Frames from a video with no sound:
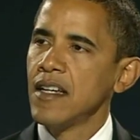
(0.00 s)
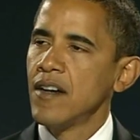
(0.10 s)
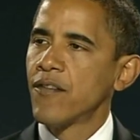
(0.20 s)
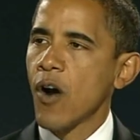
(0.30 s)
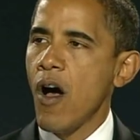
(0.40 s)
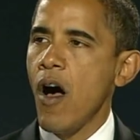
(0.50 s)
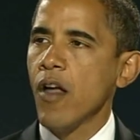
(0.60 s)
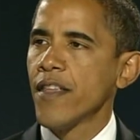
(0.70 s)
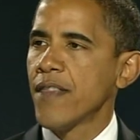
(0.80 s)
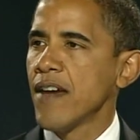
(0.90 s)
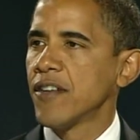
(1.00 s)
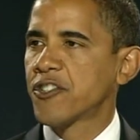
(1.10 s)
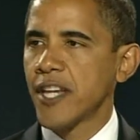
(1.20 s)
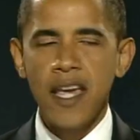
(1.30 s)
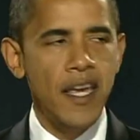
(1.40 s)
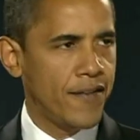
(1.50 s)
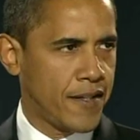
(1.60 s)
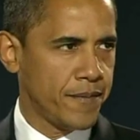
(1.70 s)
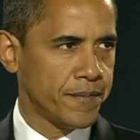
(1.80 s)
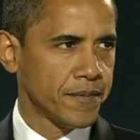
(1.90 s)
for all that they've achieved,
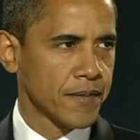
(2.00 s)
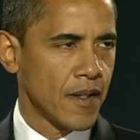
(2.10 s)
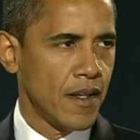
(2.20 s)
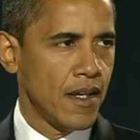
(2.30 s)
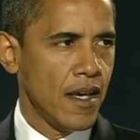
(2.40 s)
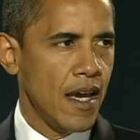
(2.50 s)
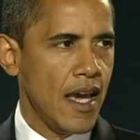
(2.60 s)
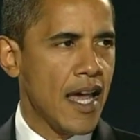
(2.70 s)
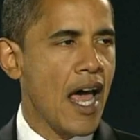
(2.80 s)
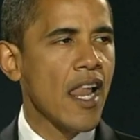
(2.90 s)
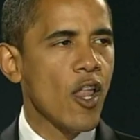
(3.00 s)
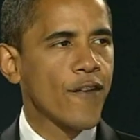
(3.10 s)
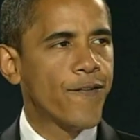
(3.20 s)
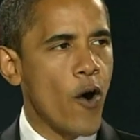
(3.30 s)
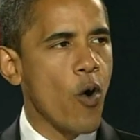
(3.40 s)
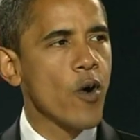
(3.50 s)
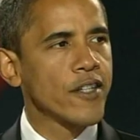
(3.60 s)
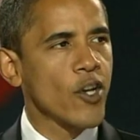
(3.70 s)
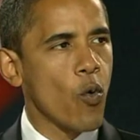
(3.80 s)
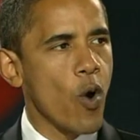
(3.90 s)
and I look forward
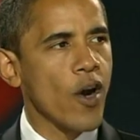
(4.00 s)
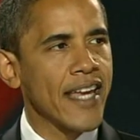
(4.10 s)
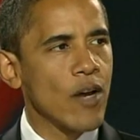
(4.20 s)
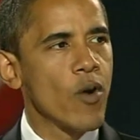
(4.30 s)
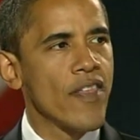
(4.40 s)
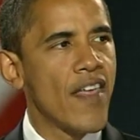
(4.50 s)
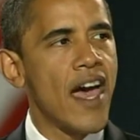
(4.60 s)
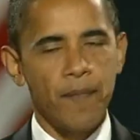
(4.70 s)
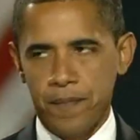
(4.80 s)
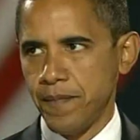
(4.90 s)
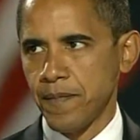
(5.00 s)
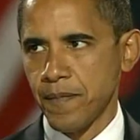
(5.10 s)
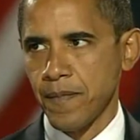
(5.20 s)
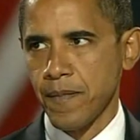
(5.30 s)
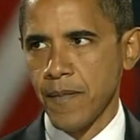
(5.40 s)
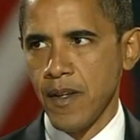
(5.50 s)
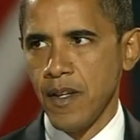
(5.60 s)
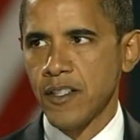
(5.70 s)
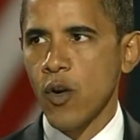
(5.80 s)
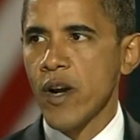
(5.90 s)
to working with them
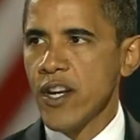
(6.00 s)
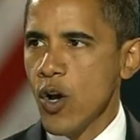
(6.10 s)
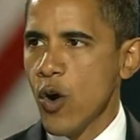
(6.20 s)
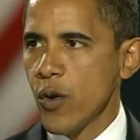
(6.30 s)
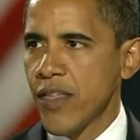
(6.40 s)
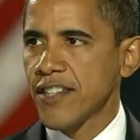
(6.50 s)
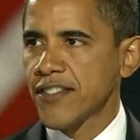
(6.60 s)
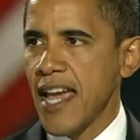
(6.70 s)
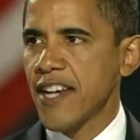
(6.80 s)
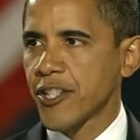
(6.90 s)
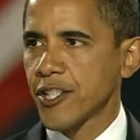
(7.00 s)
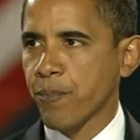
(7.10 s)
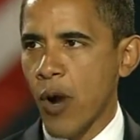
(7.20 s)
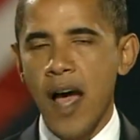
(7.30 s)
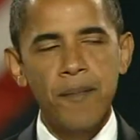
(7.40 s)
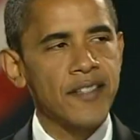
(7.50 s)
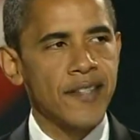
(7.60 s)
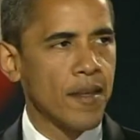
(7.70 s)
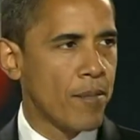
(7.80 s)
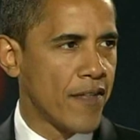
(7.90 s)
to renew this nation's promise in
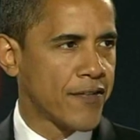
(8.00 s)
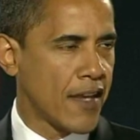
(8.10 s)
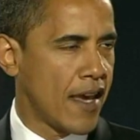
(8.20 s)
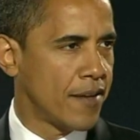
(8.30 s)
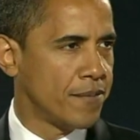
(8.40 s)
the months ahead.